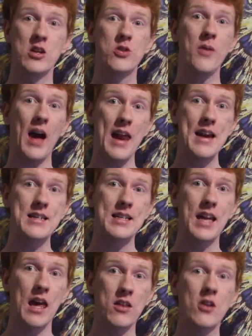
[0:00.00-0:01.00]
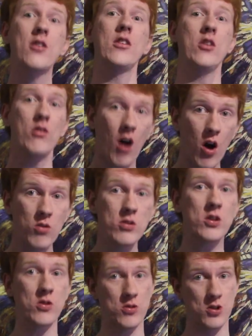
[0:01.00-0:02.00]
to edit together your own
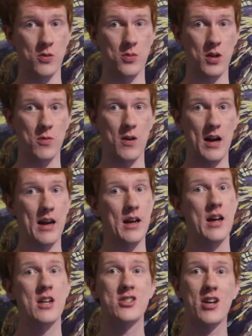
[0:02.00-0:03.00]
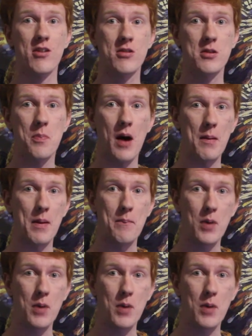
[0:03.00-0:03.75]
YouTube Rewind. Shout out to Bobby